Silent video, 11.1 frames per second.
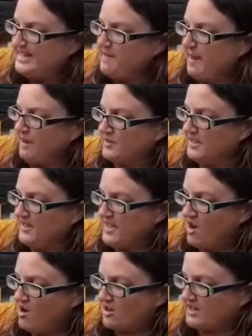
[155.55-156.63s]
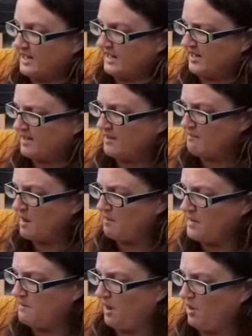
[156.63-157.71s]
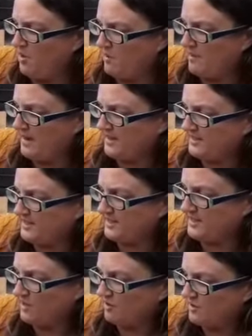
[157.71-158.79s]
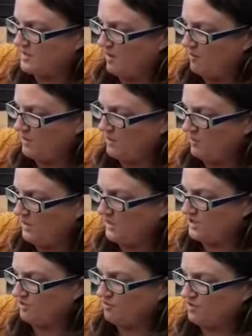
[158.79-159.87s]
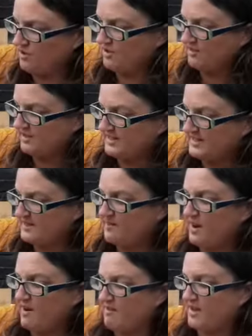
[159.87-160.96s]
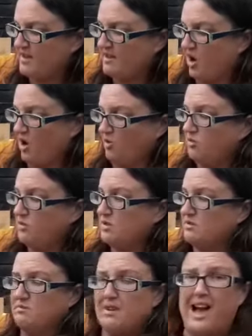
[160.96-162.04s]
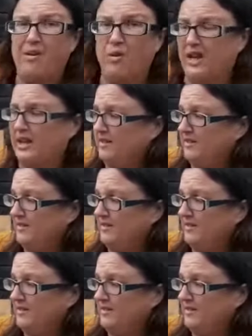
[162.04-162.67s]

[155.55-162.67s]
Deep out in the Arctic, the mummy polar bear snuggles up with all her children as it's very cold out there.